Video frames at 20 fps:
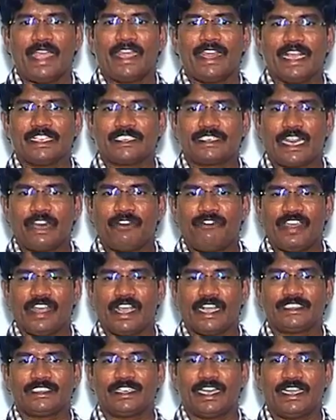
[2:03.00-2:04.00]
and
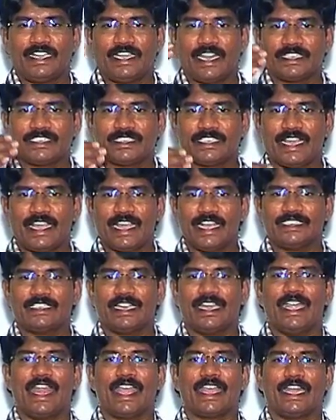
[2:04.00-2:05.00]
esterification test
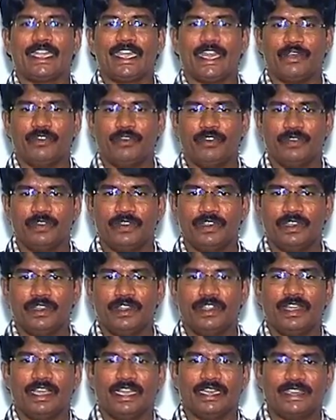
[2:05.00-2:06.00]
is negative,
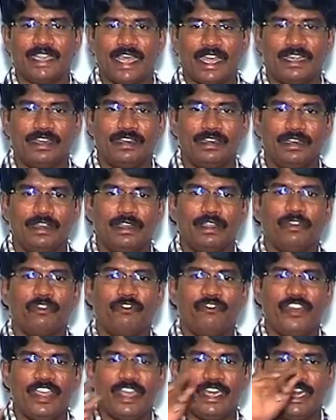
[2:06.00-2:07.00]

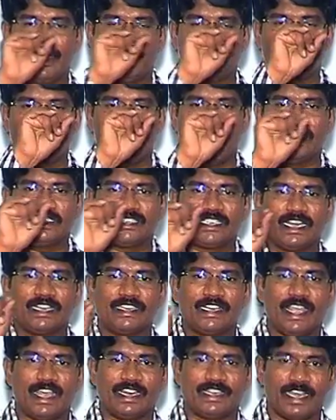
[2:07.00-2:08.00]
then we need to
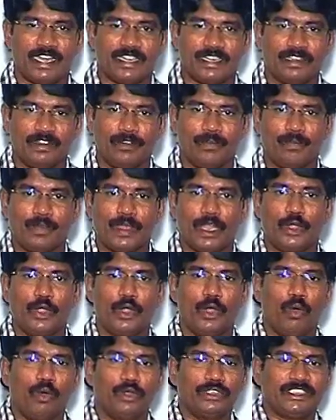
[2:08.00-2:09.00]
mention there
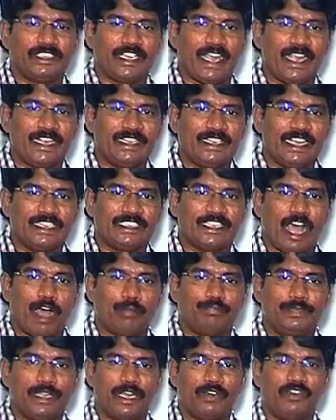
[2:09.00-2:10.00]
that no change is
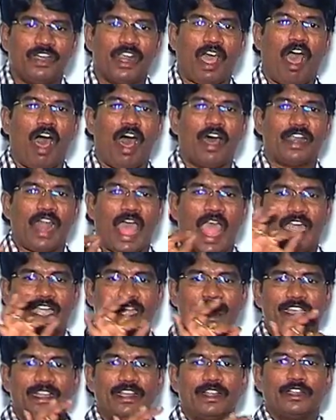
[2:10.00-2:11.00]
observed on
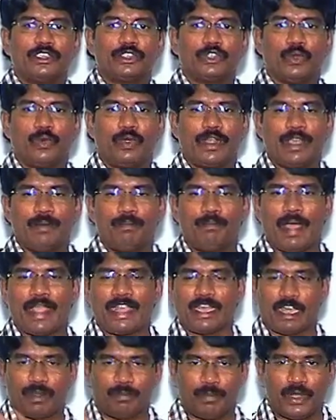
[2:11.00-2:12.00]
adding sodium
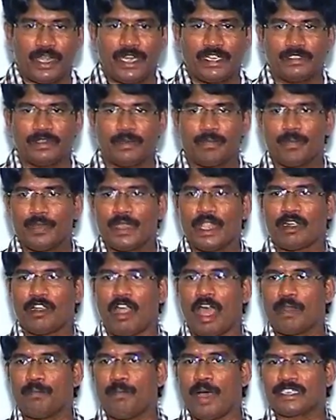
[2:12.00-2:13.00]
bicarbonate.
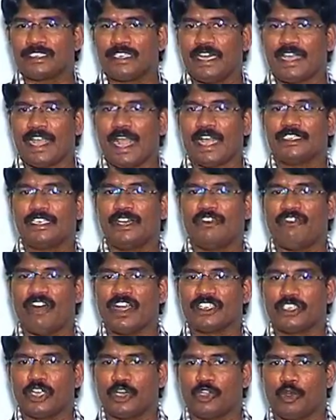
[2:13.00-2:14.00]
Carboxylic acid
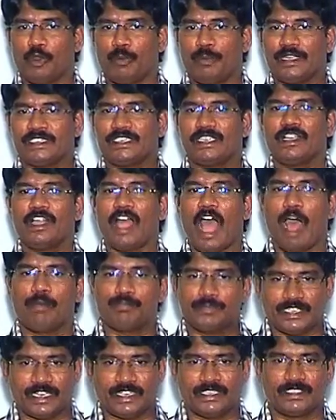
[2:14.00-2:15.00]
functional group is
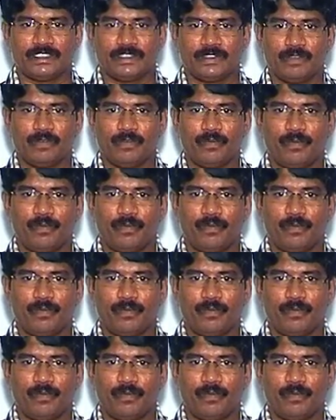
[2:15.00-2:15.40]
absent.